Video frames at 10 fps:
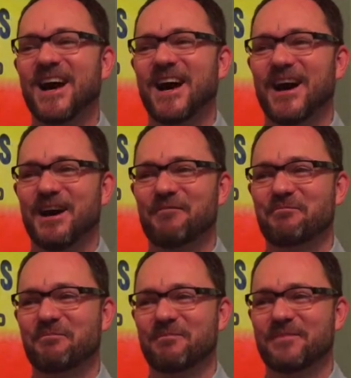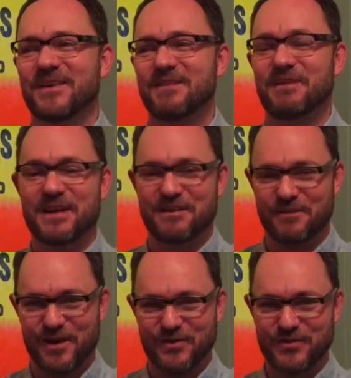Um, if any of
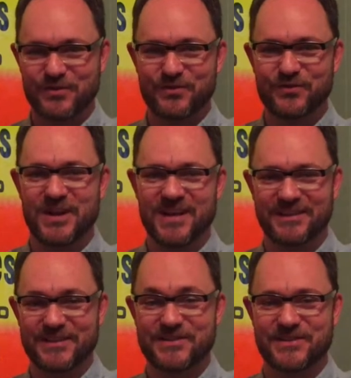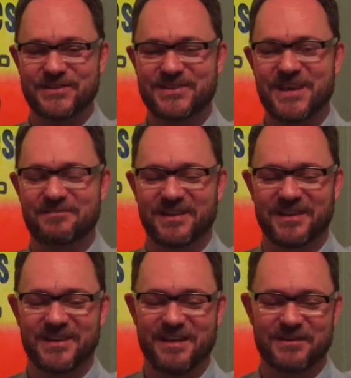our uh, listeners have
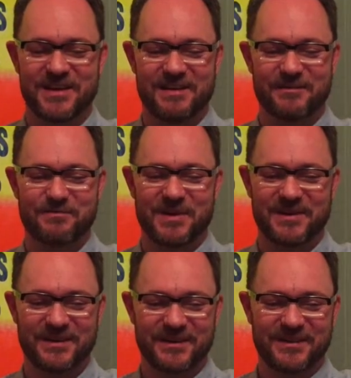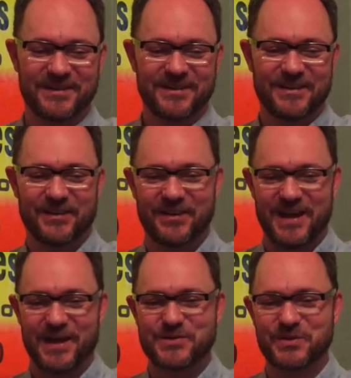any have a have a better or an
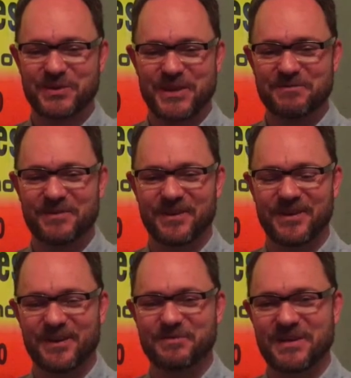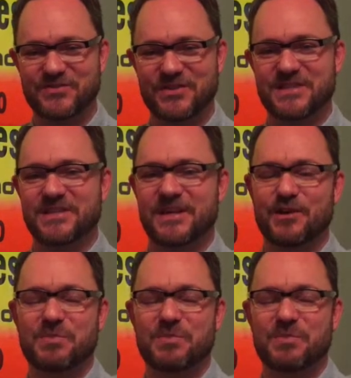actual name for it, I'll be interested to hear.